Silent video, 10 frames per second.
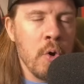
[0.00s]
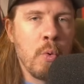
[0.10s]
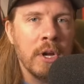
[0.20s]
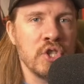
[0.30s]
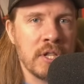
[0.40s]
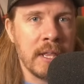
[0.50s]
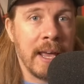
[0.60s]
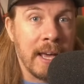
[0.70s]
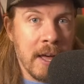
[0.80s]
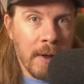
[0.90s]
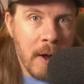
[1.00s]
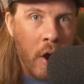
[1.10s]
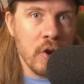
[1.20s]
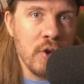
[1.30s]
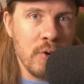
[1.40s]
What did you think?
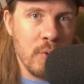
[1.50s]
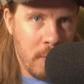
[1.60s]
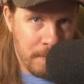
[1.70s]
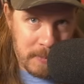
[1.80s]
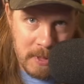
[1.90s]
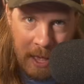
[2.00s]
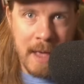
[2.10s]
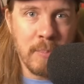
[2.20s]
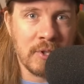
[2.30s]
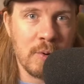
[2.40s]
Are you able